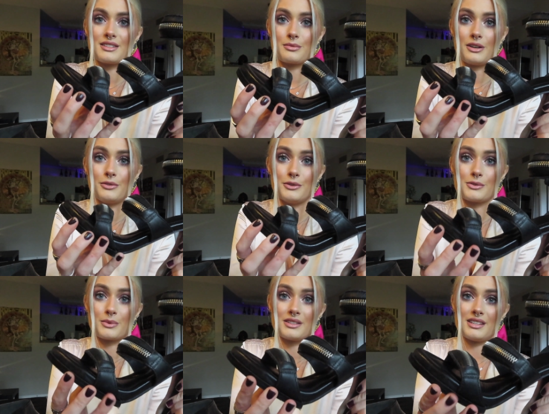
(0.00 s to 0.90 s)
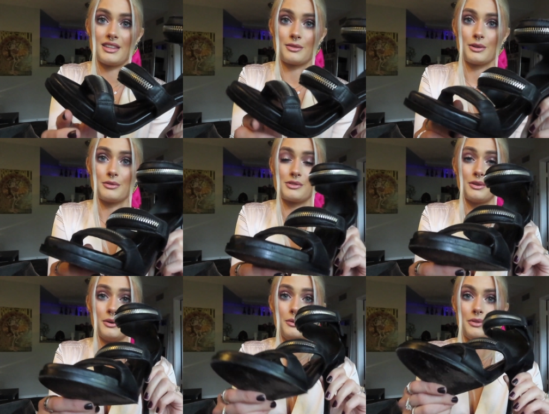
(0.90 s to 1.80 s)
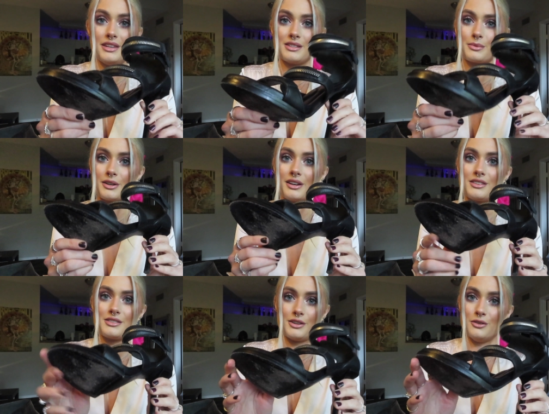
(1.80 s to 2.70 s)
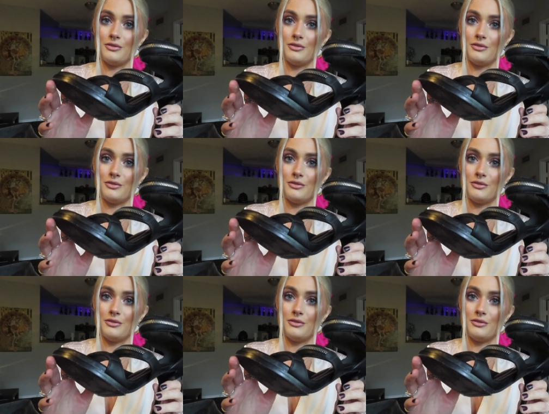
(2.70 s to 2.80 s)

the ruffles were see-through, so these were so